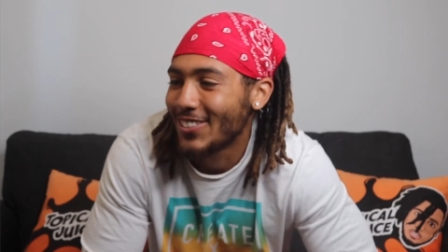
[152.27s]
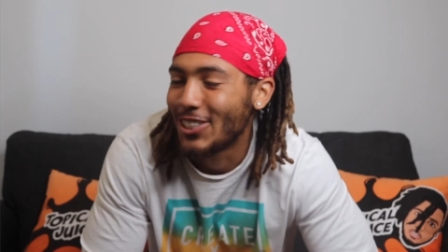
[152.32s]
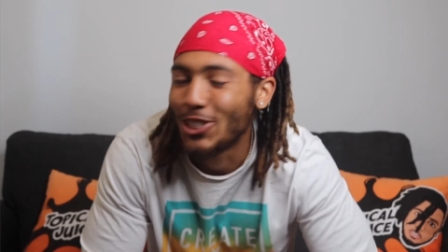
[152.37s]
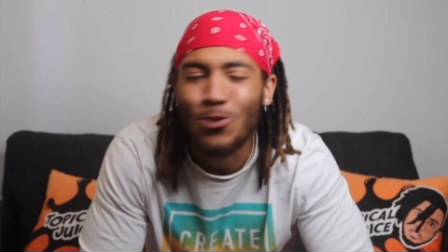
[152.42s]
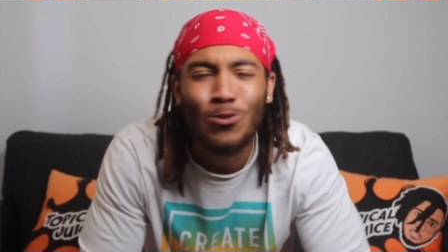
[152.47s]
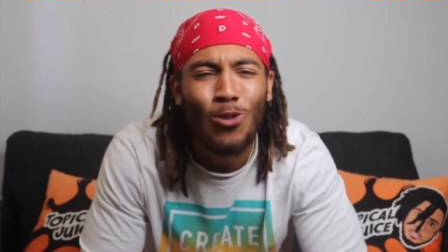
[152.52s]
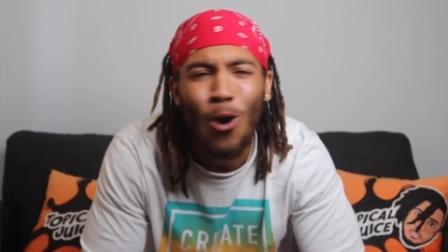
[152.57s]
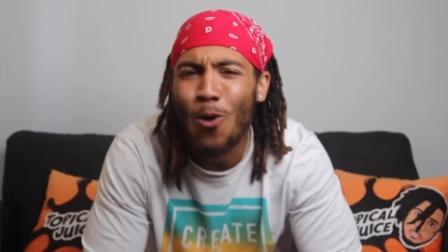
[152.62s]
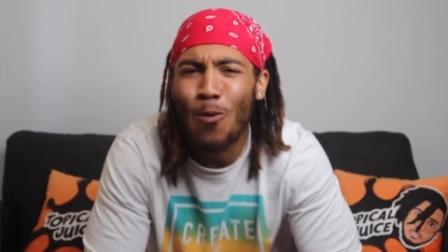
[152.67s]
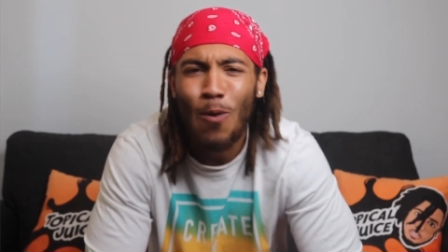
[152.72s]

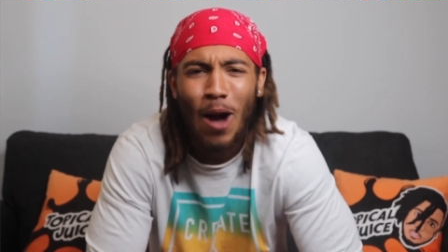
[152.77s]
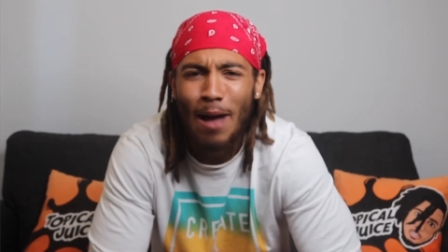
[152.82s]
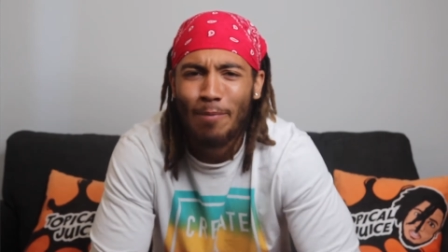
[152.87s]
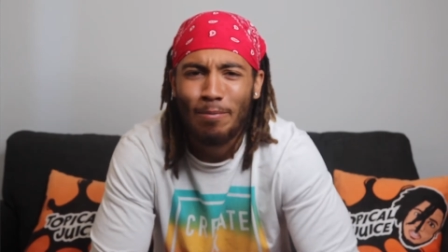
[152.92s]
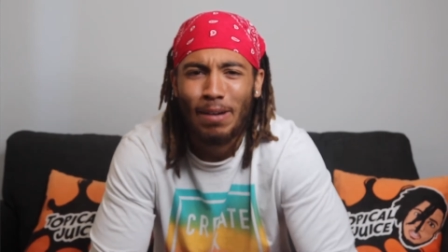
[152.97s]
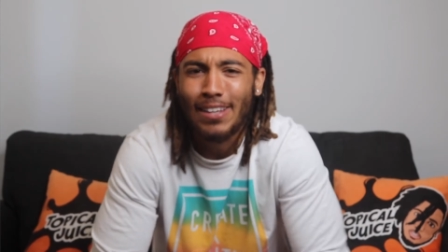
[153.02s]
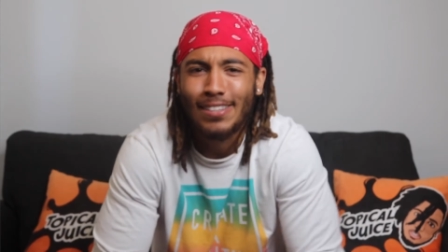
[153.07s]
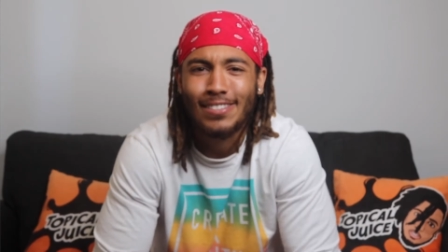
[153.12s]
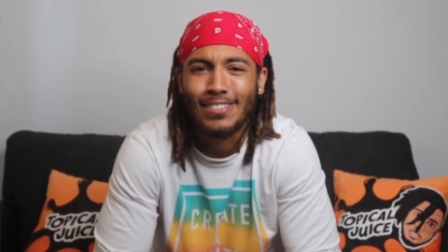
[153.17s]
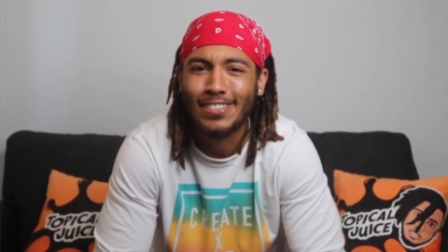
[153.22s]
You know why,
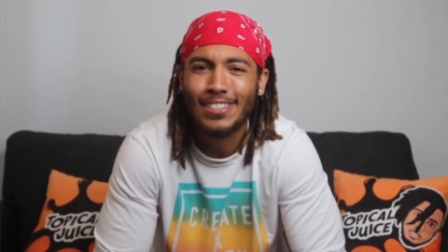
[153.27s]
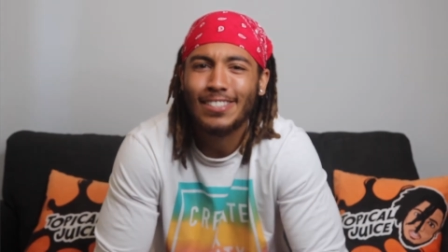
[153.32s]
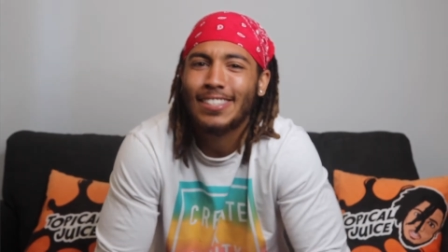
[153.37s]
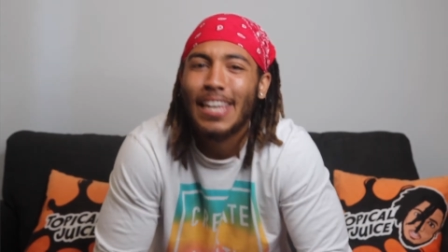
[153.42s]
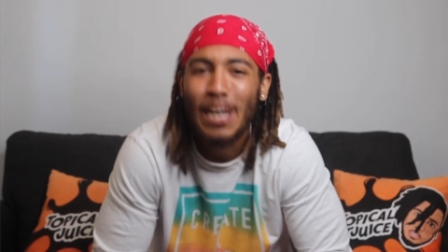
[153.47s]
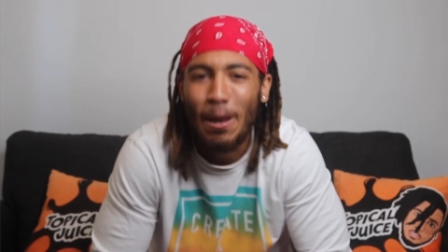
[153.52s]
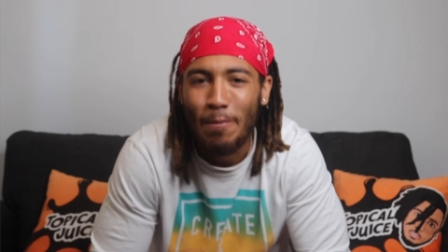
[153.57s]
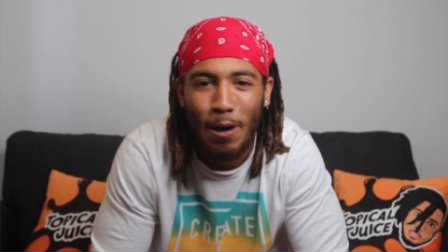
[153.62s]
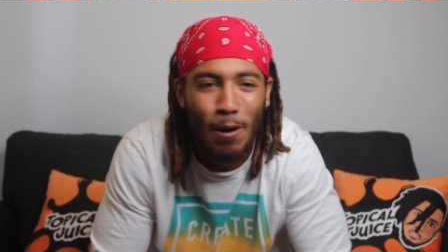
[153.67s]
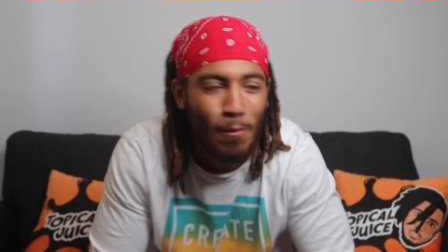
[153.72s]
man, just
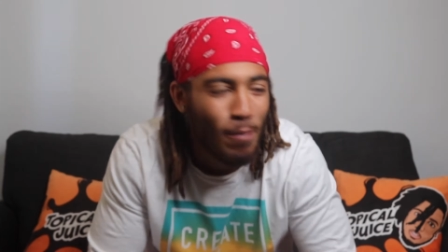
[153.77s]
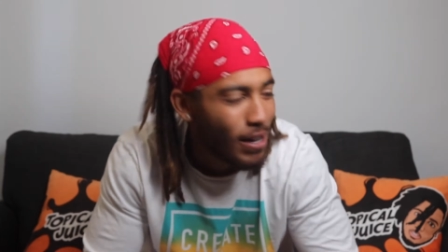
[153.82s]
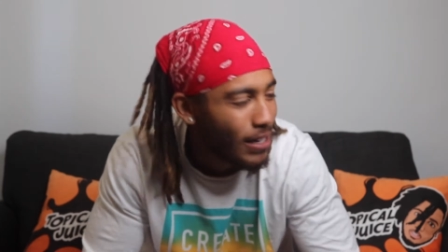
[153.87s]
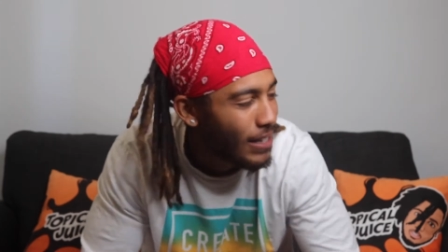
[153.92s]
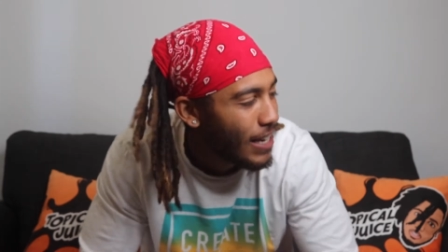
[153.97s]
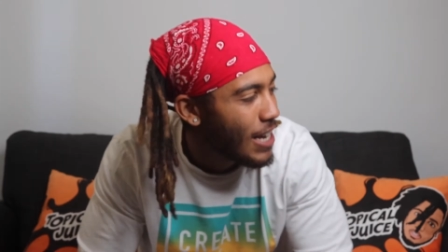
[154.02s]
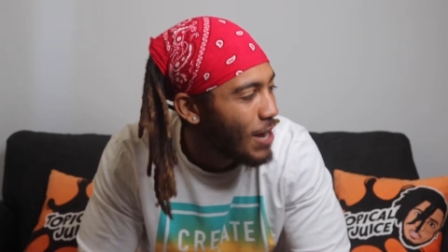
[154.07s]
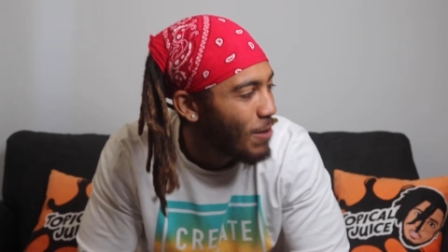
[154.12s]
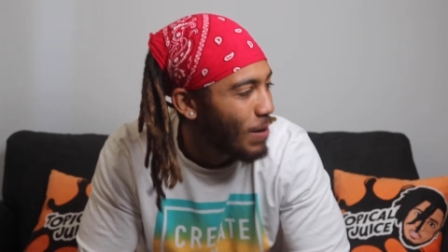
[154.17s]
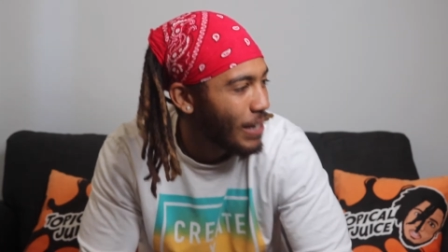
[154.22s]
hit the bell
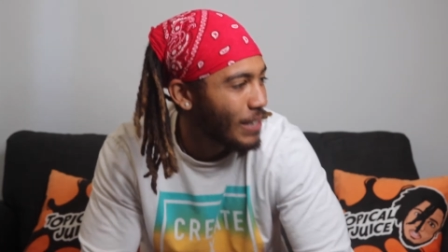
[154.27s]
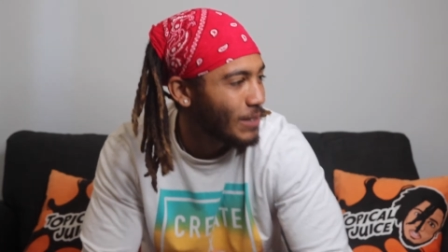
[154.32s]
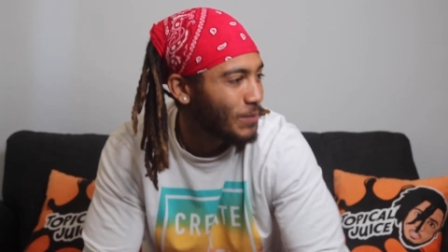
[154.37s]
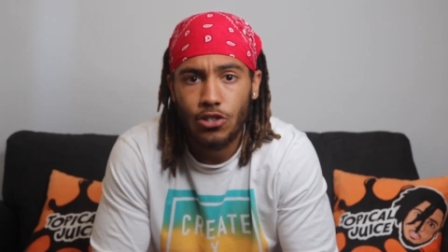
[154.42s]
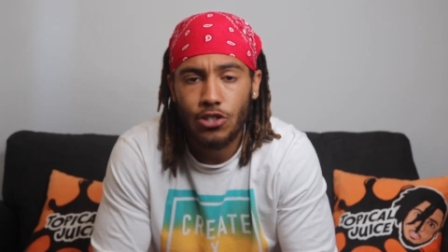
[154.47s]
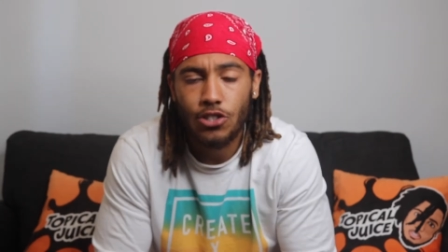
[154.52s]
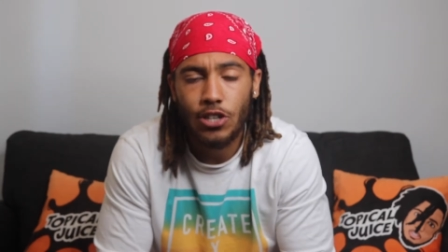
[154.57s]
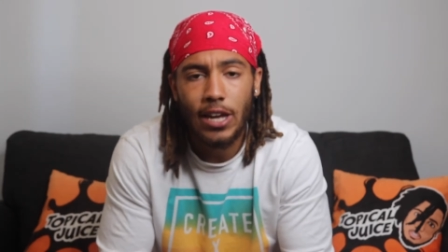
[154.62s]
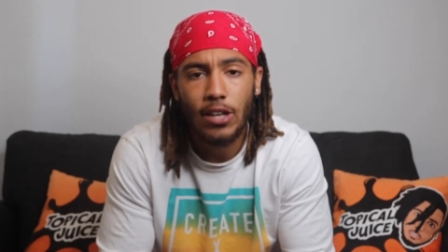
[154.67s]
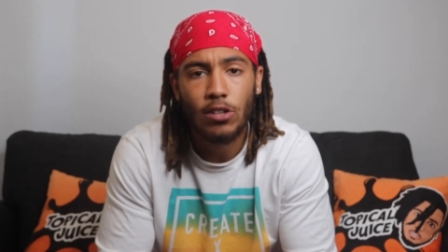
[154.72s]
button. Anyway,
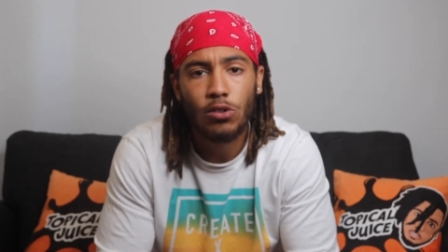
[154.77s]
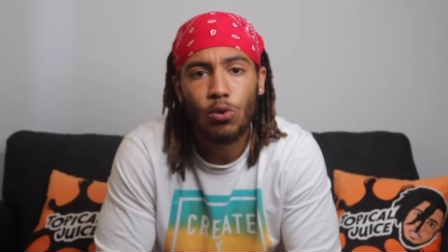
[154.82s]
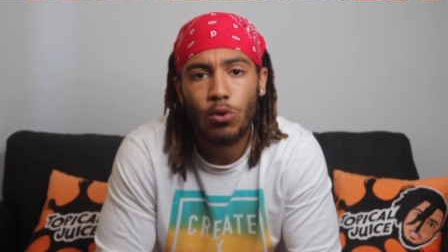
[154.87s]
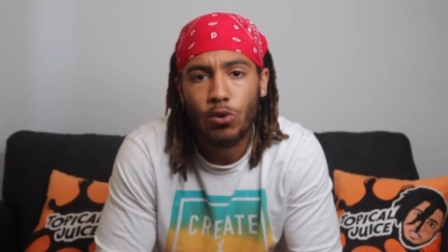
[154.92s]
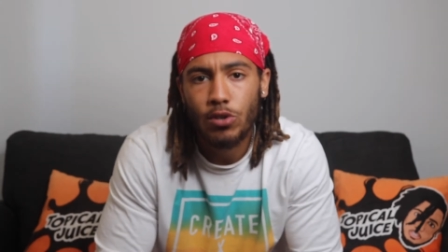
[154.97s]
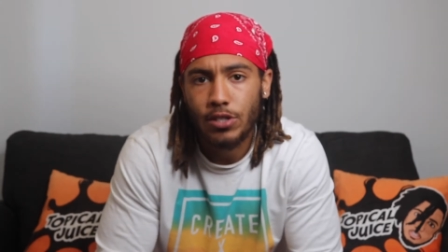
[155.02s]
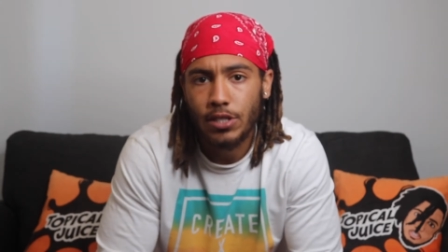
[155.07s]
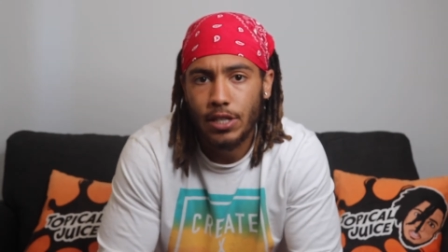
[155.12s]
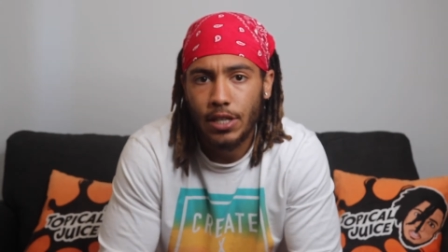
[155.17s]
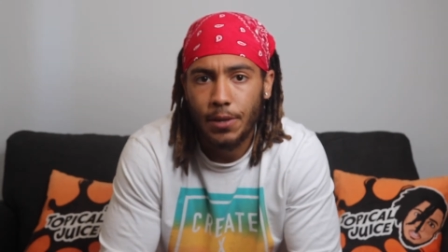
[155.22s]
Shane
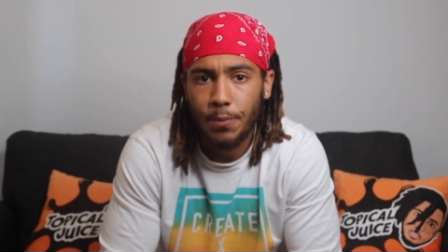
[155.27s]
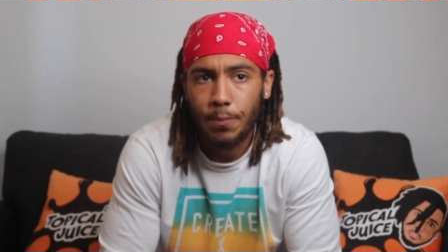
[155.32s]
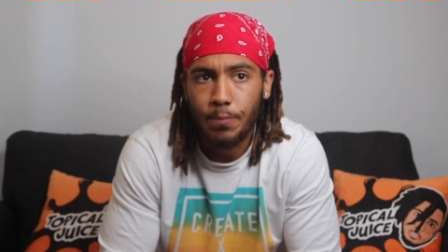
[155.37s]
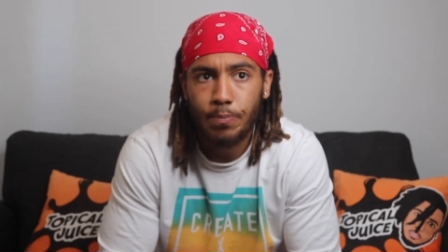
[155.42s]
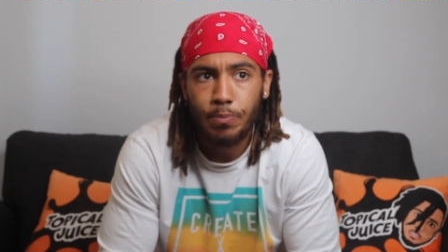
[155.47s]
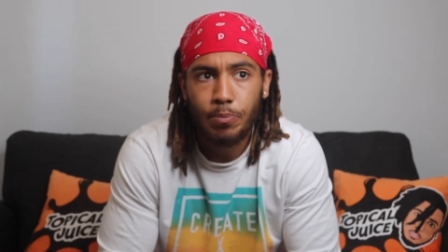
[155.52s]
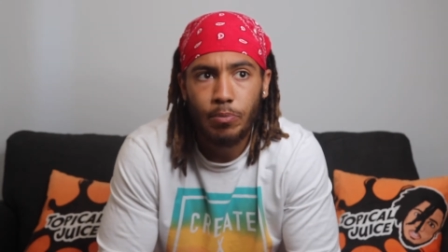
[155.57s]
Dawson.